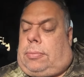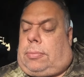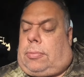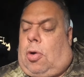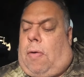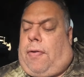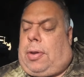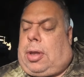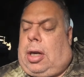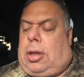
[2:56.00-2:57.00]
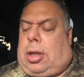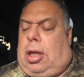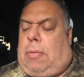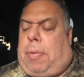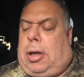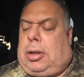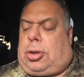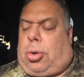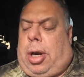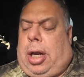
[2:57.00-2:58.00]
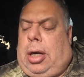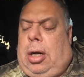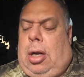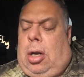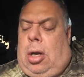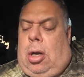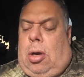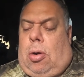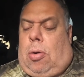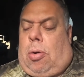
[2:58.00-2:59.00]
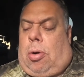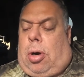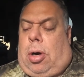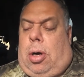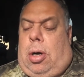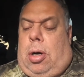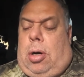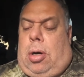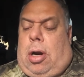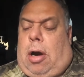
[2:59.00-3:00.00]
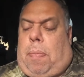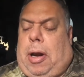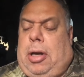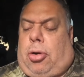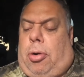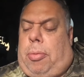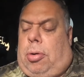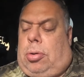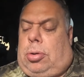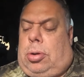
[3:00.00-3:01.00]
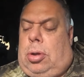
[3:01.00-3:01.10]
or facilities, bus, train, or airplane terminals,